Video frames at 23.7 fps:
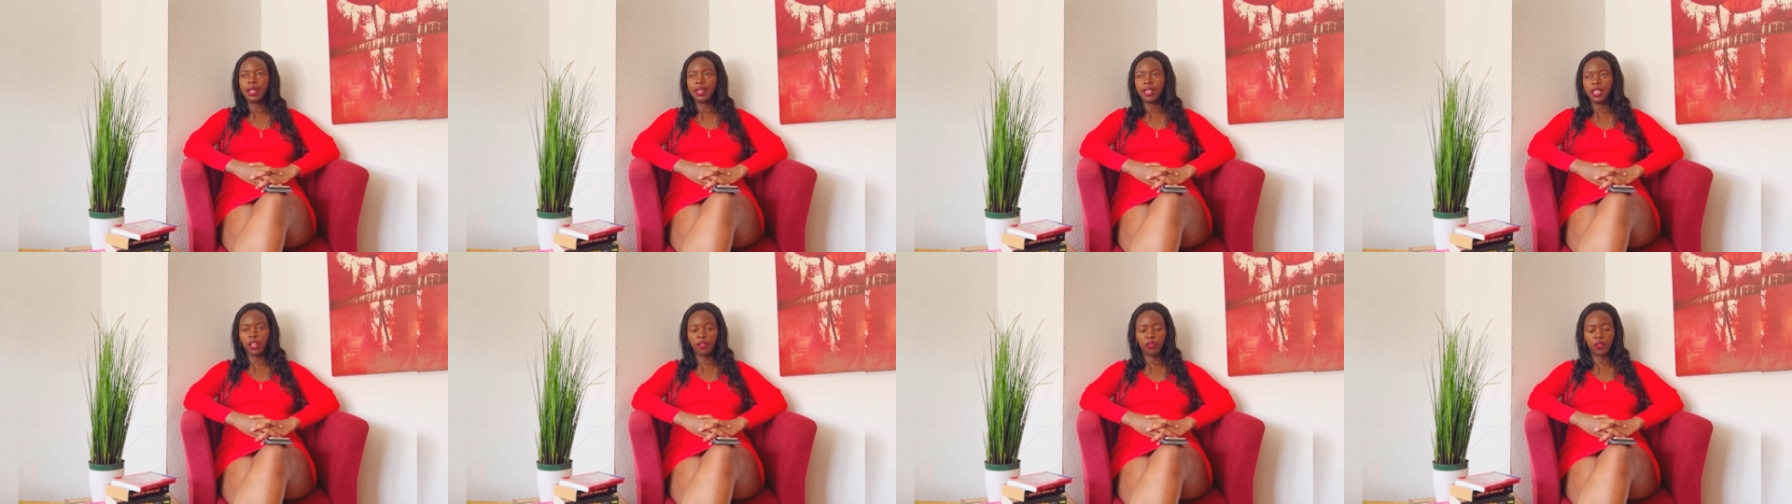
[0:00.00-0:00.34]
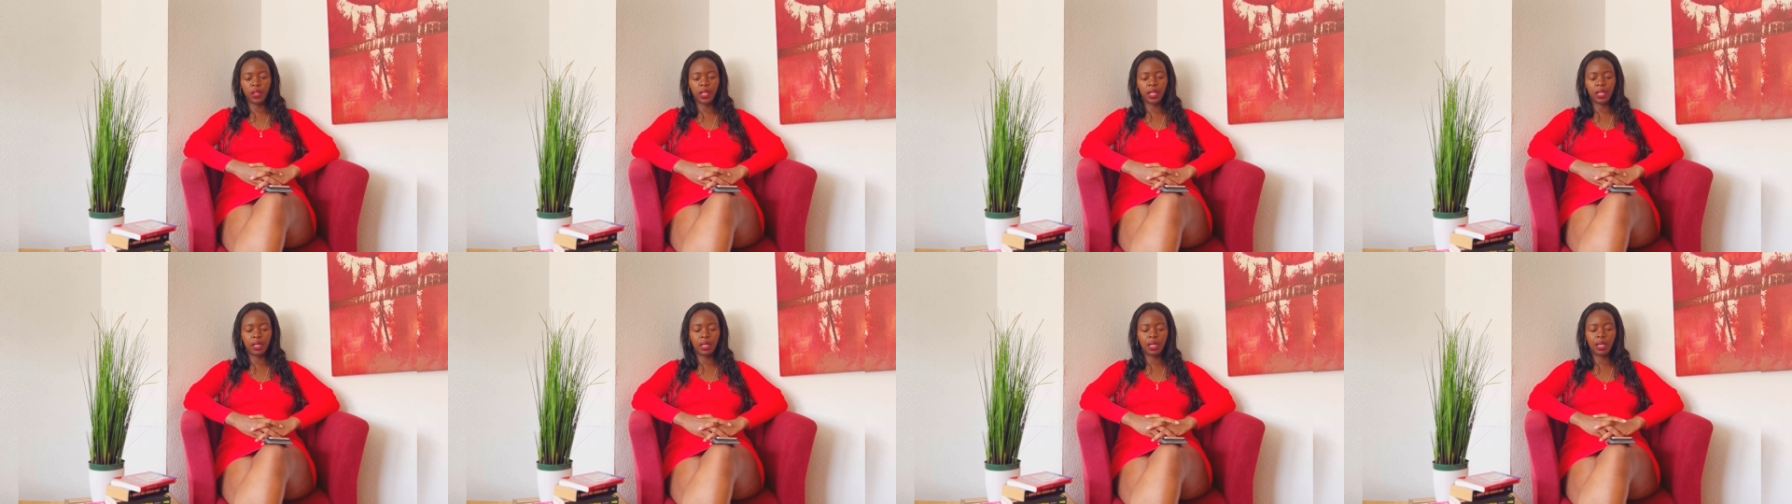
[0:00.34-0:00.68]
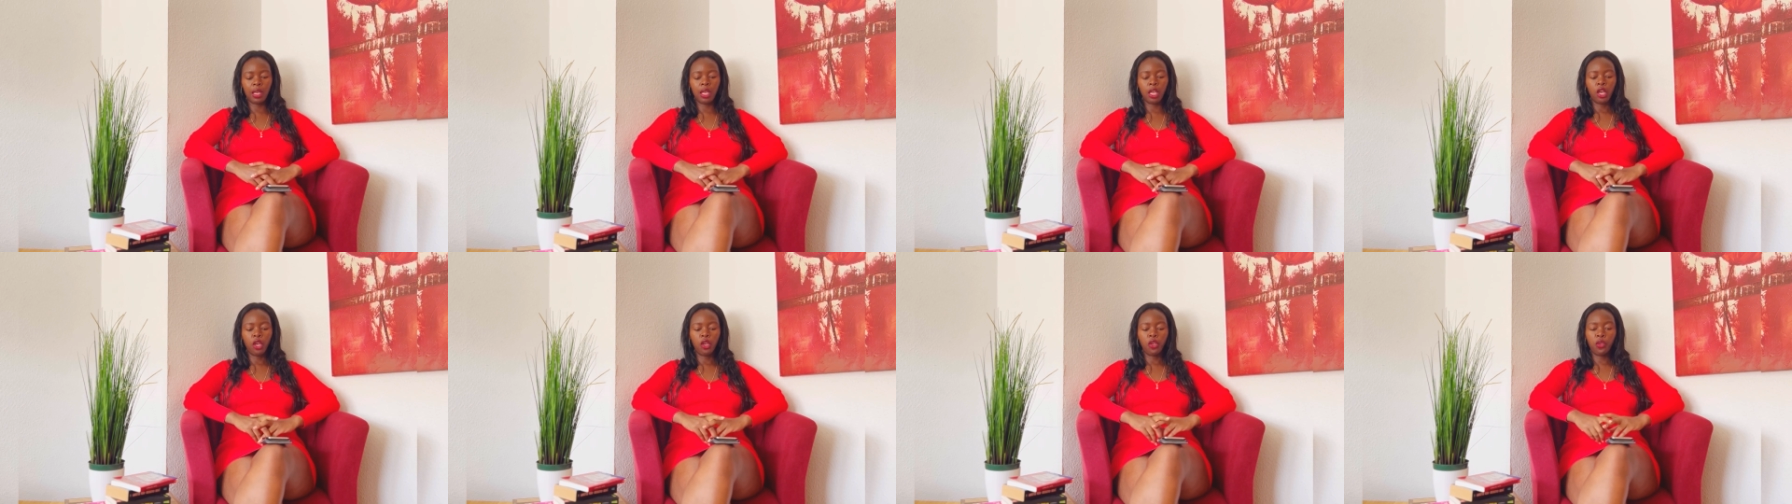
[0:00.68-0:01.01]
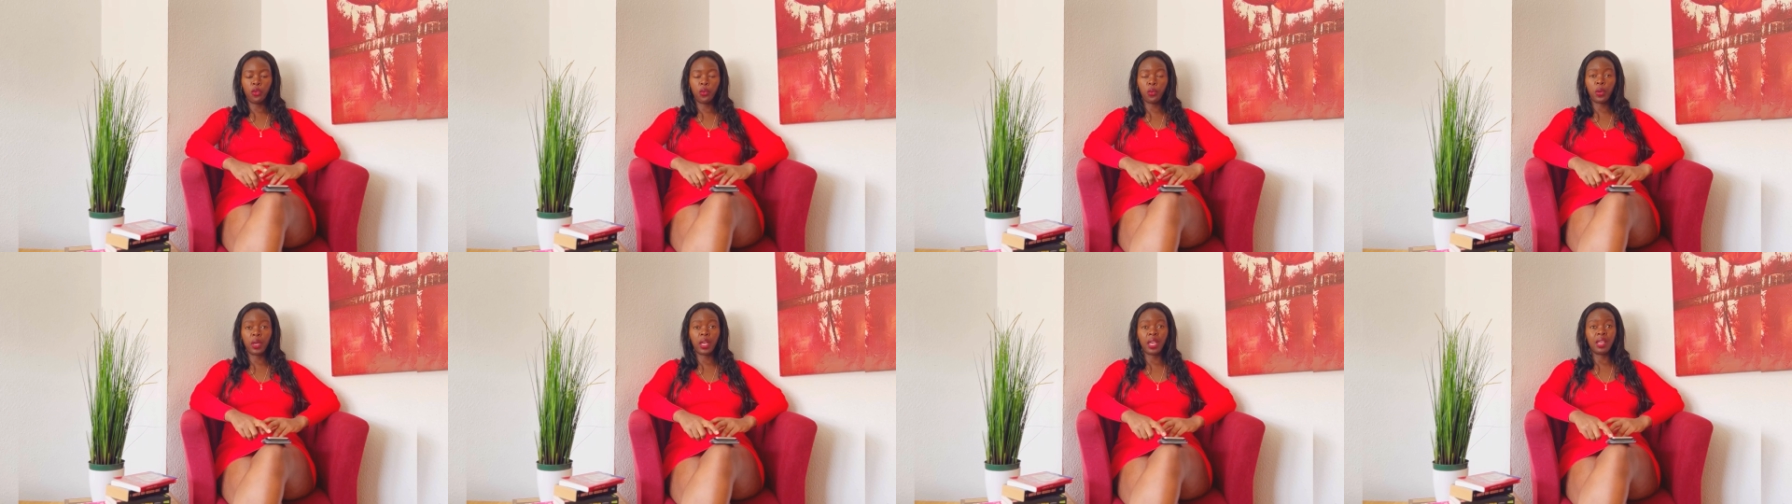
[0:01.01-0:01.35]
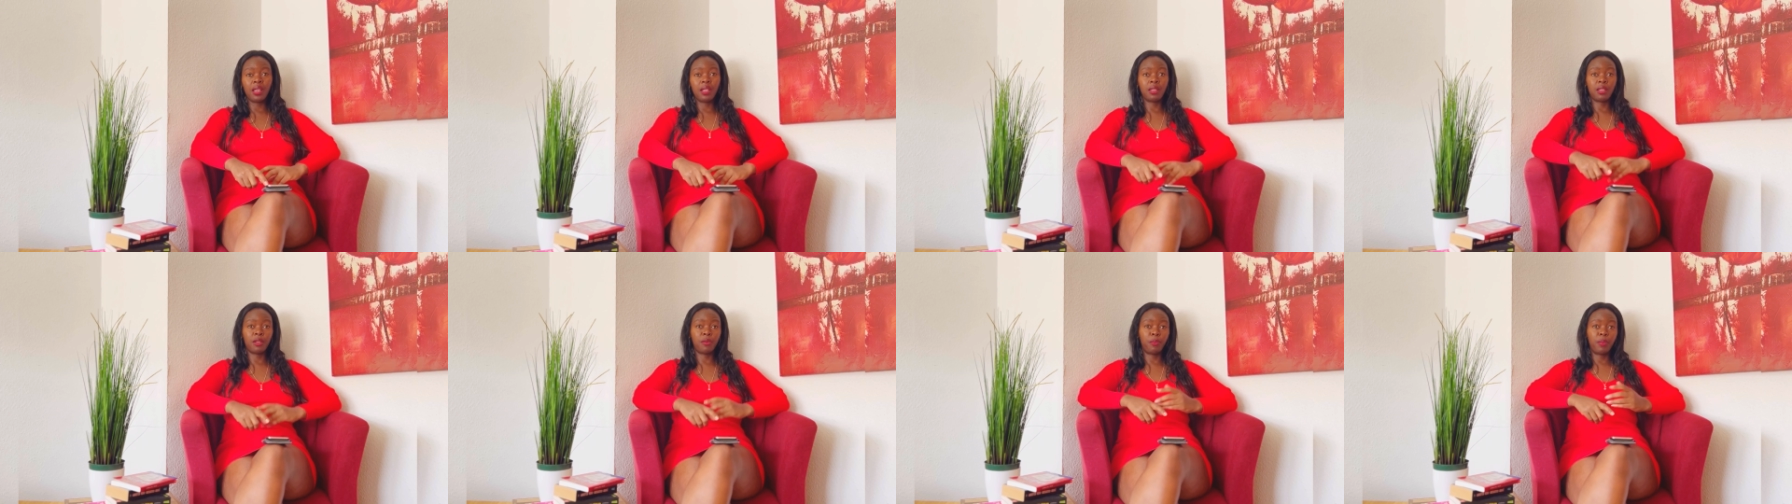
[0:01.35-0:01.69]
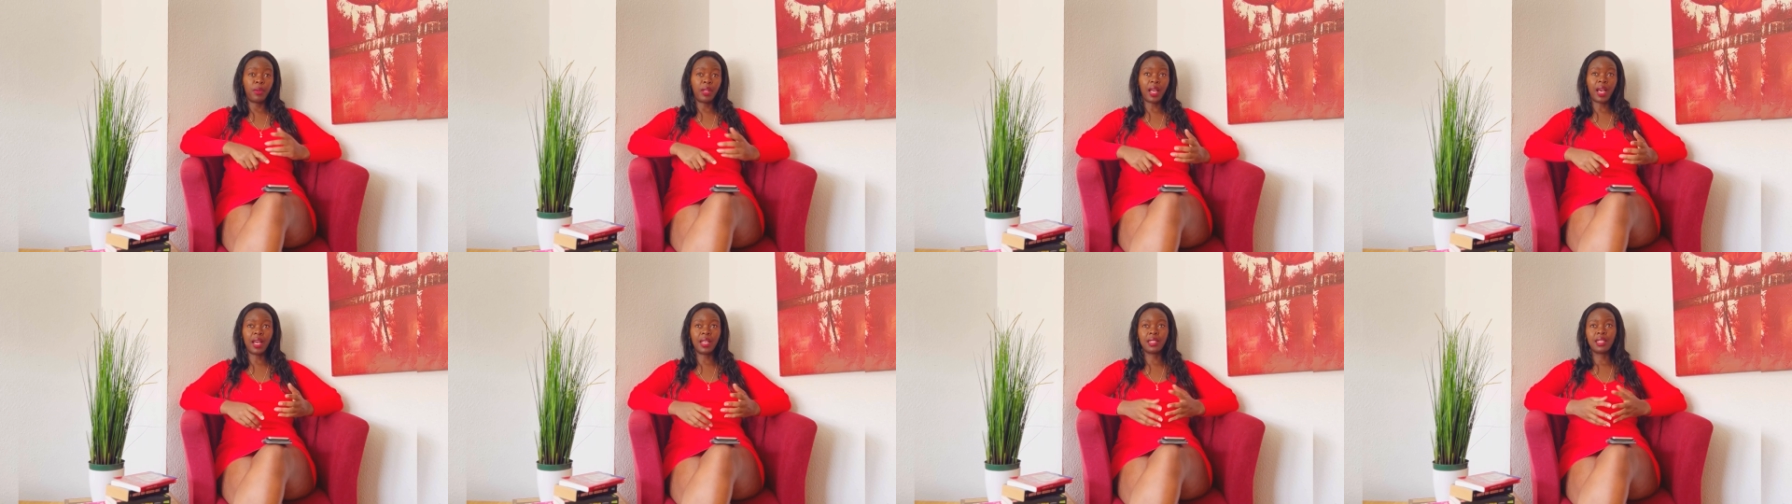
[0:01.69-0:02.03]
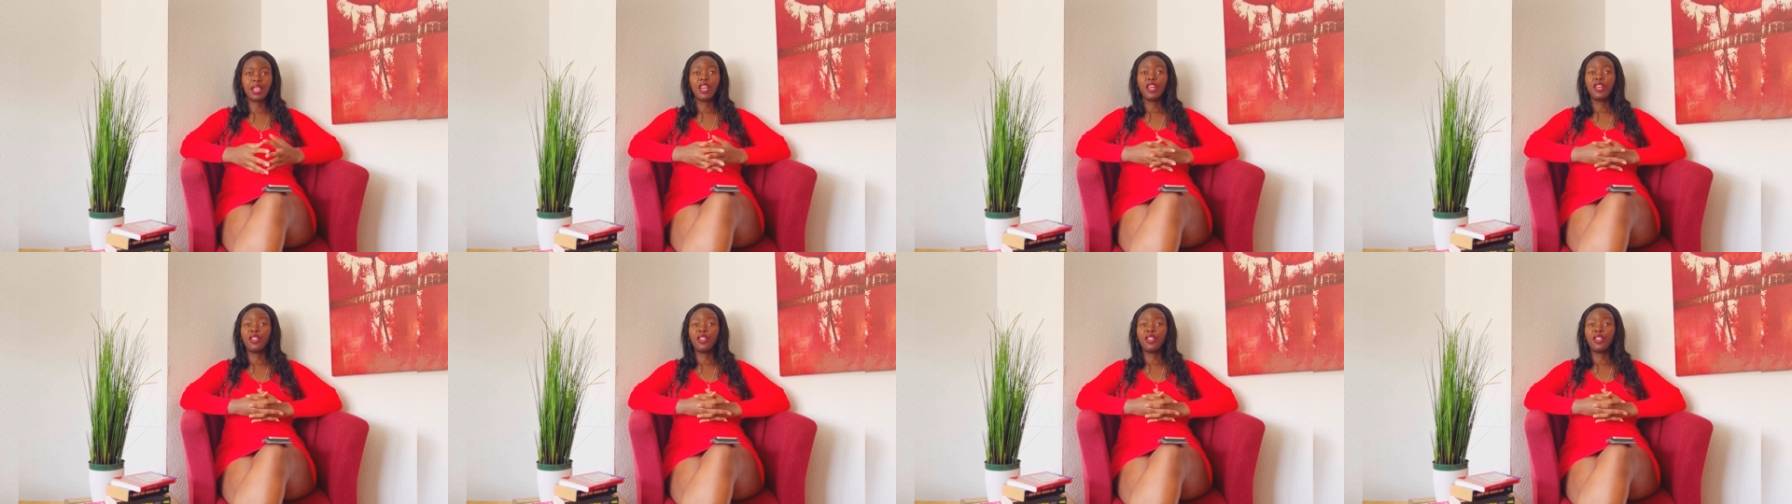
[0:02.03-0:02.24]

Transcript: definitely UK is a plus.